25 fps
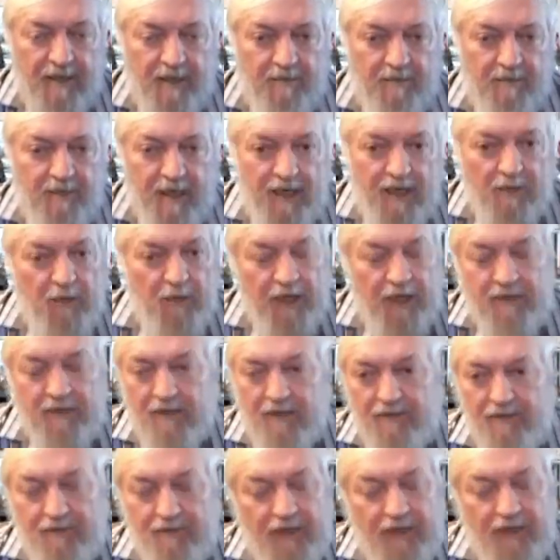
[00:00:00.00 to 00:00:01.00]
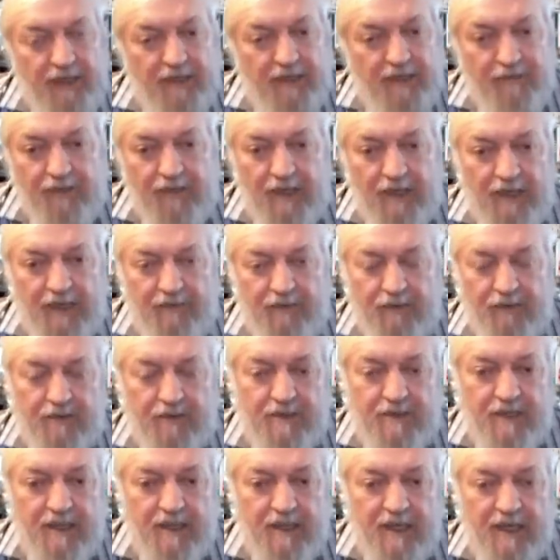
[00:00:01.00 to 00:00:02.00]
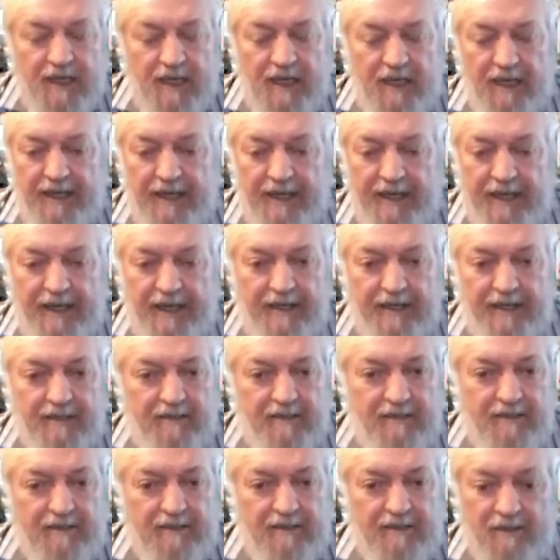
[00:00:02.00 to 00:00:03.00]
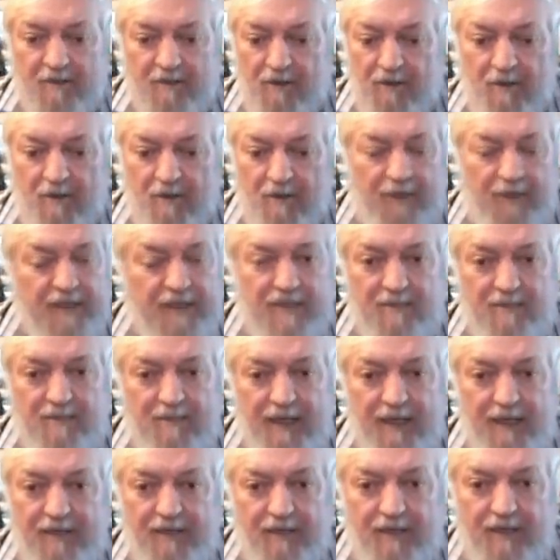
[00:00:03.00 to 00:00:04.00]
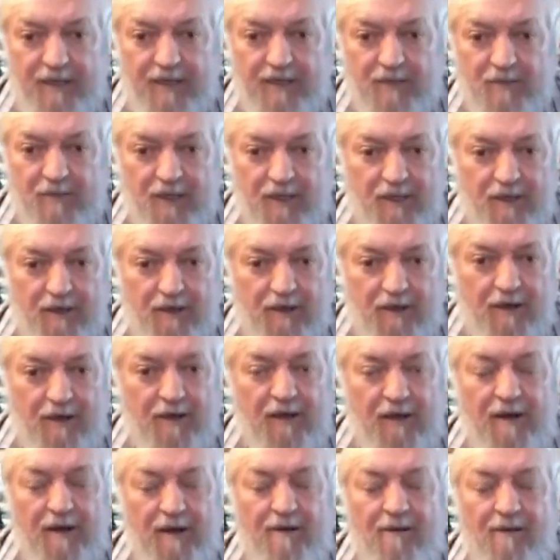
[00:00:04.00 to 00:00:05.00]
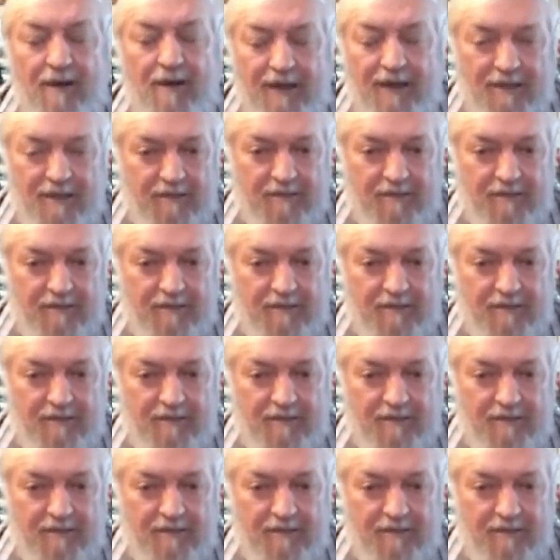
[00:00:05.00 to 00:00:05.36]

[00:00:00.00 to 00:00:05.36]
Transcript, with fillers: where I worked at very different levels. And to the best of my knowledge, we got on great.